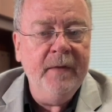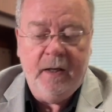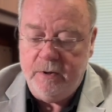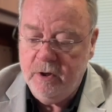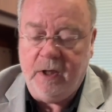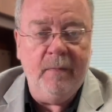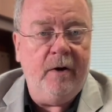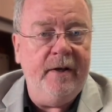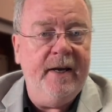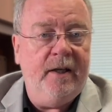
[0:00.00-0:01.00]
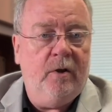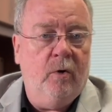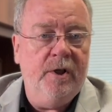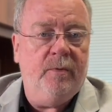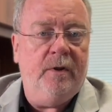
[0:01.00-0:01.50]
And you can marry that, of
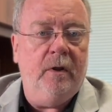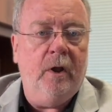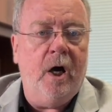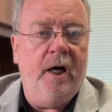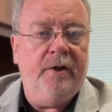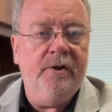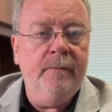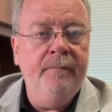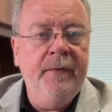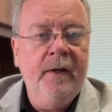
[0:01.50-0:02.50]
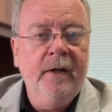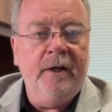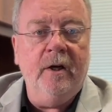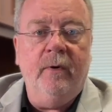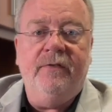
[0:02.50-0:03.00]
course, with the logs. You
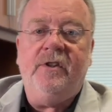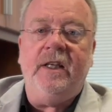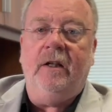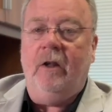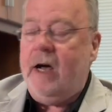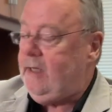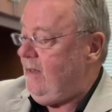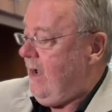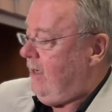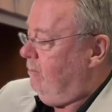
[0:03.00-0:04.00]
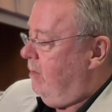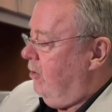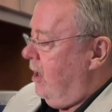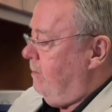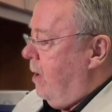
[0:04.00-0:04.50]
know, we've seen a lot of that.
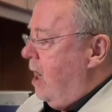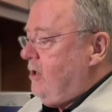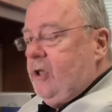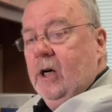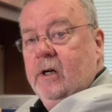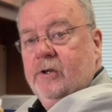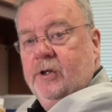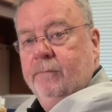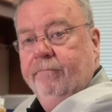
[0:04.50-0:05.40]
Remember on Pawn Stars?